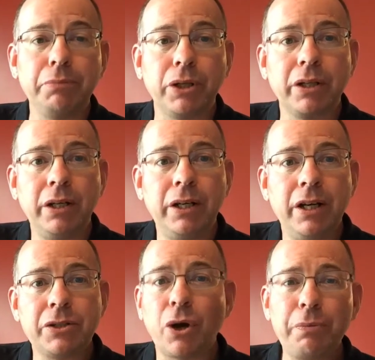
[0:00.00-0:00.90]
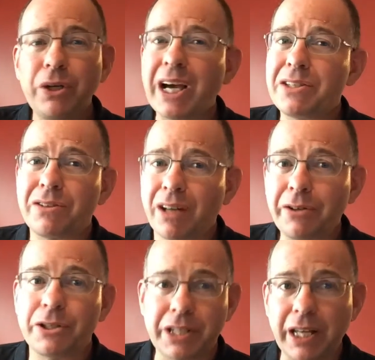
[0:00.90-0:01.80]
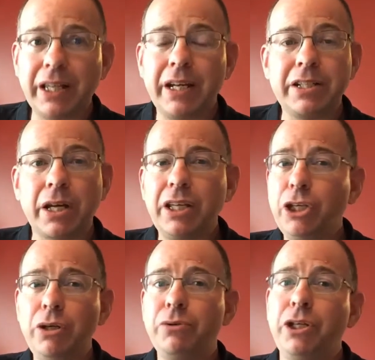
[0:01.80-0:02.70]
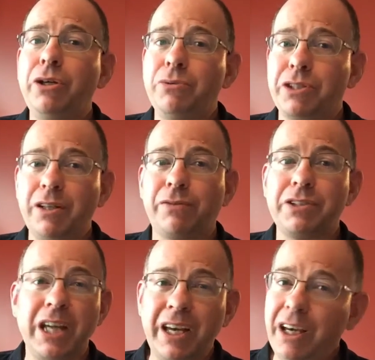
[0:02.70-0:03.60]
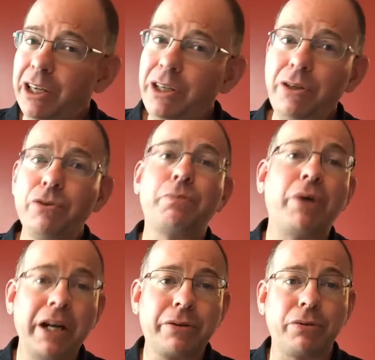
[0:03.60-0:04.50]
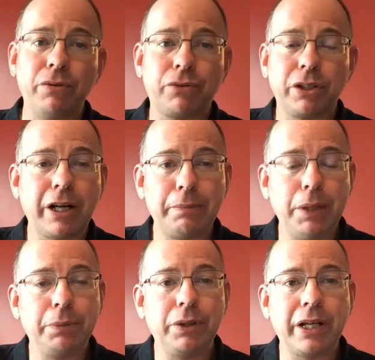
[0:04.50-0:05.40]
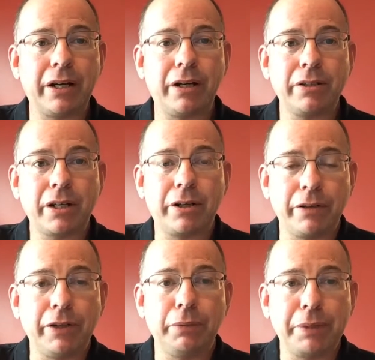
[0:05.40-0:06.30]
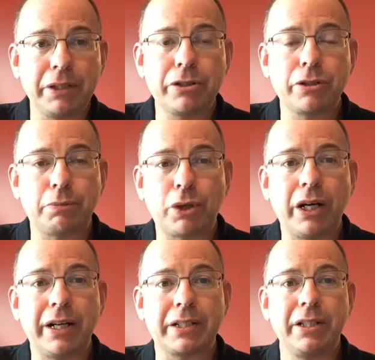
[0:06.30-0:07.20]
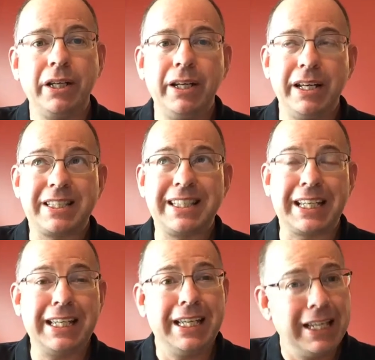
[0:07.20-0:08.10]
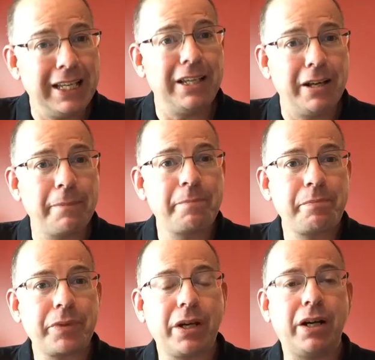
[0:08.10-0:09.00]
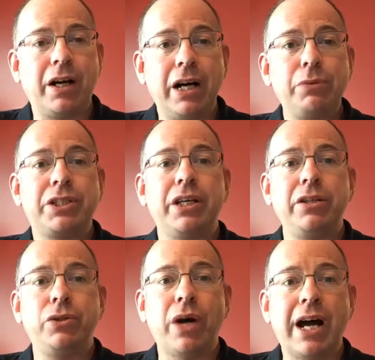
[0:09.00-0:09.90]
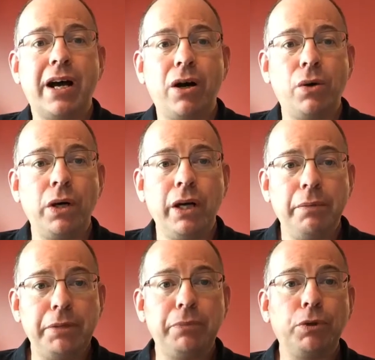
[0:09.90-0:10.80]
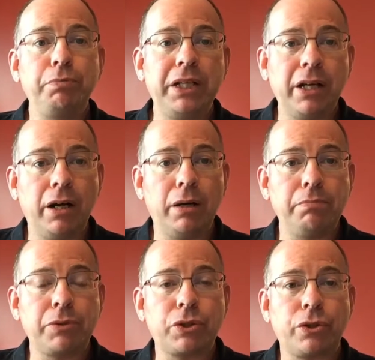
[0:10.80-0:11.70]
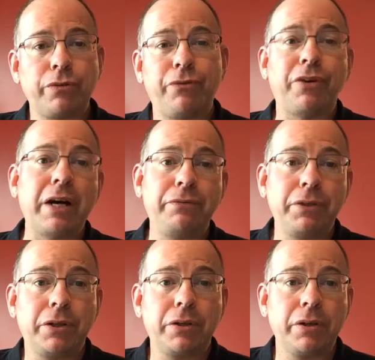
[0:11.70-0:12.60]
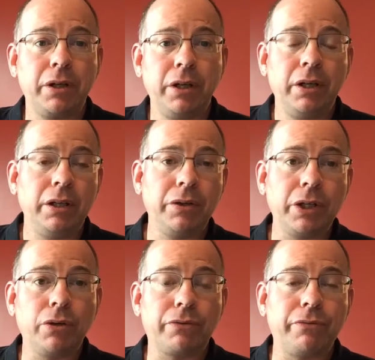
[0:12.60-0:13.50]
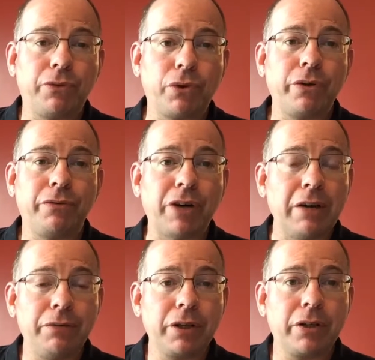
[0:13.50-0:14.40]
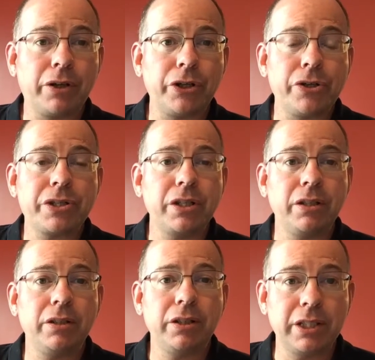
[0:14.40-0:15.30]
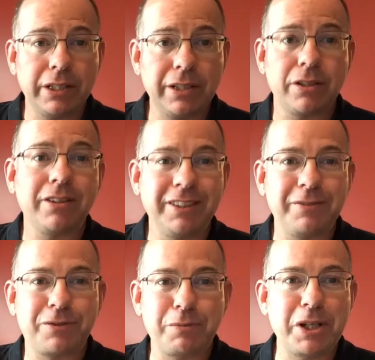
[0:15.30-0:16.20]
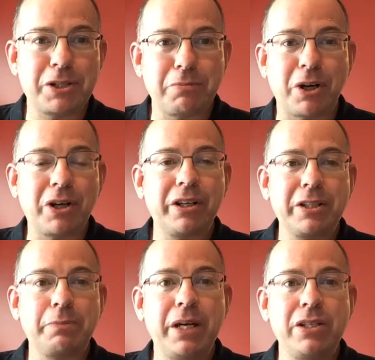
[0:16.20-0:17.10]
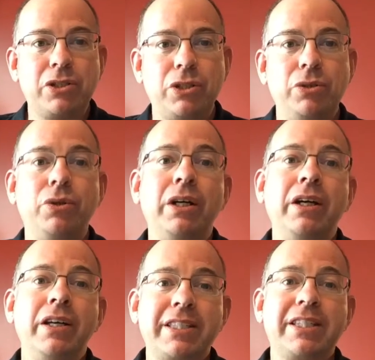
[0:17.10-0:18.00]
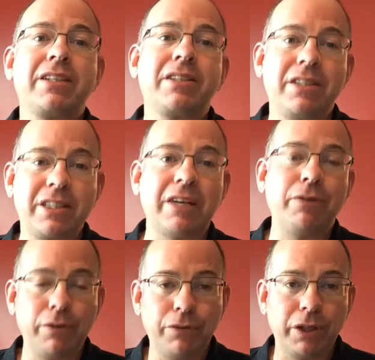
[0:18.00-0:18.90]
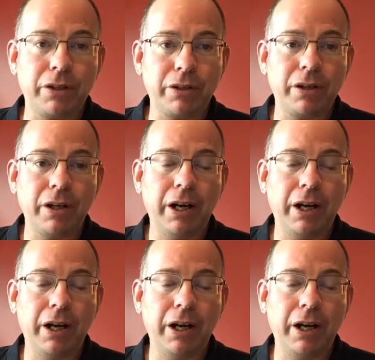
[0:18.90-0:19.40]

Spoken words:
ebook. So I hope you guys understand that. It's a huge, huge difference, huge breakthrough for a lot of people that are developing digital products. It's the key, I would say, to how people become sort of 5-figure, they go from 4 to 5-figure earners in the digital information marketing space to 6 and 7-figure